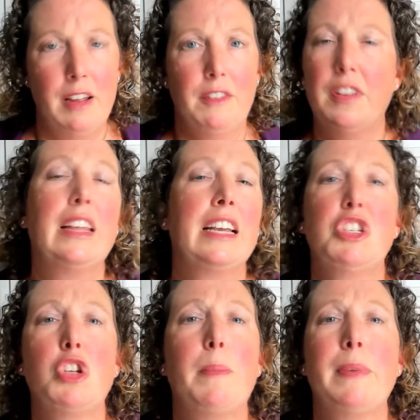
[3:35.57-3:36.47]
feel like
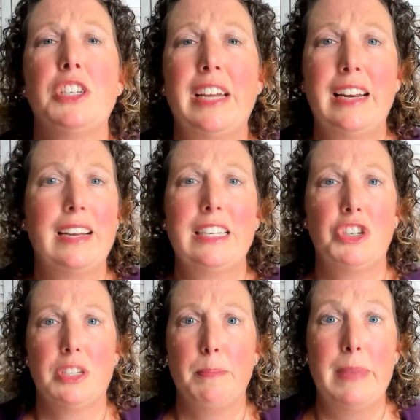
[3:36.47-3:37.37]
so much data is
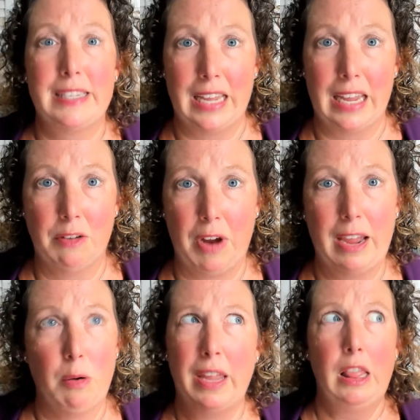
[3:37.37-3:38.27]
just missing,
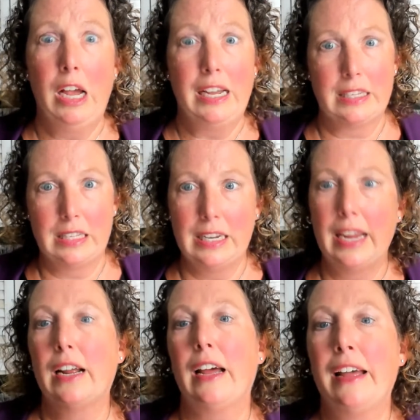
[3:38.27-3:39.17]
right? We lost the
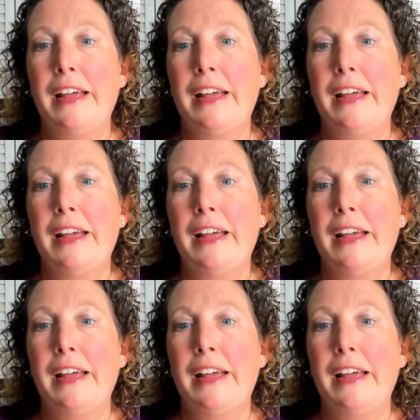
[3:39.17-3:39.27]
data.